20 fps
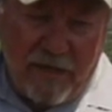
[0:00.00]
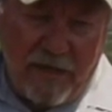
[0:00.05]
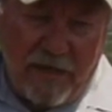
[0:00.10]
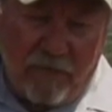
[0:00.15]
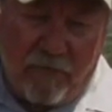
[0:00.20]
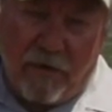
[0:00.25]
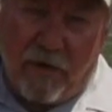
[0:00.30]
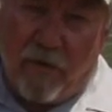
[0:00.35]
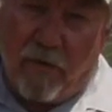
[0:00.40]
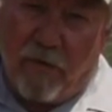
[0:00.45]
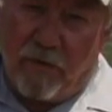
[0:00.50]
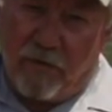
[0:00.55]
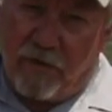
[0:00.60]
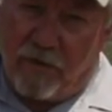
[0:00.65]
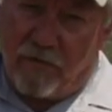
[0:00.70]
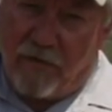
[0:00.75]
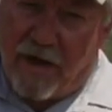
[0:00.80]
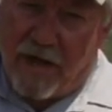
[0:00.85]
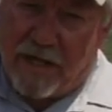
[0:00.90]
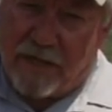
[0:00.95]
if we go into a
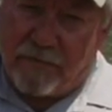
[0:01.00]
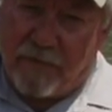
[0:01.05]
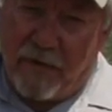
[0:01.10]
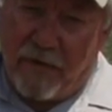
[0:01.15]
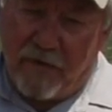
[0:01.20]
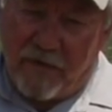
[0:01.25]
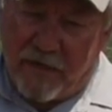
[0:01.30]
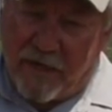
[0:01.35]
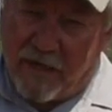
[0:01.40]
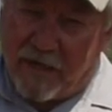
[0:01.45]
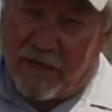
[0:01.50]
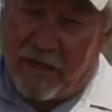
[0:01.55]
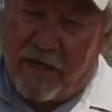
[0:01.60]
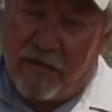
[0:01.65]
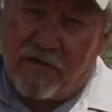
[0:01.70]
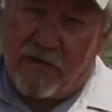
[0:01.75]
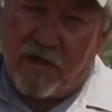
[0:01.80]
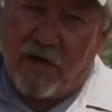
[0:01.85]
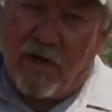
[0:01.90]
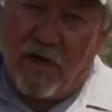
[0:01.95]
dry spell, you got to
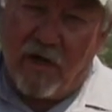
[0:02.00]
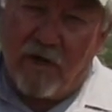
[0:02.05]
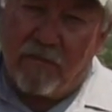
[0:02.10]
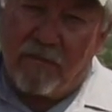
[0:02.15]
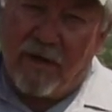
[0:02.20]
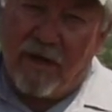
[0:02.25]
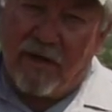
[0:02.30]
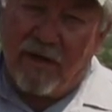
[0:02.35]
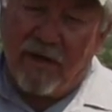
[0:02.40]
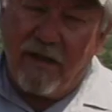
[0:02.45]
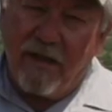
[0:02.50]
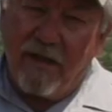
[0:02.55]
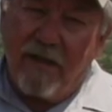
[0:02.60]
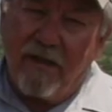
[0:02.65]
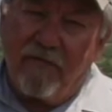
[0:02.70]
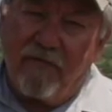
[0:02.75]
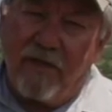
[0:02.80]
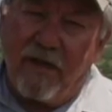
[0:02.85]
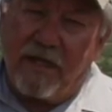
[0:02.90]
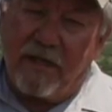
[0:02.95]
cut your herd by
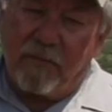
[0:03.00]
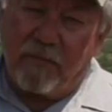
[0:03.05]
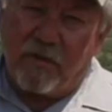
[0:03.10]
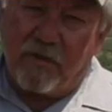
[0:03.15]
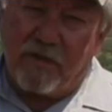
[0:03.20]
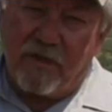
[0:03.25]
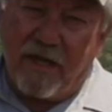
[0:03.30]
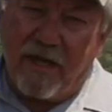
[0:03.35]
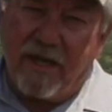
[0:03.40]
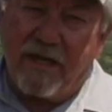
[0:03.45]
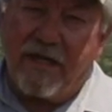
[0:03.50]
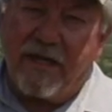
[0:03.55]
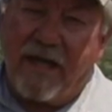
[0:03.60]
50%.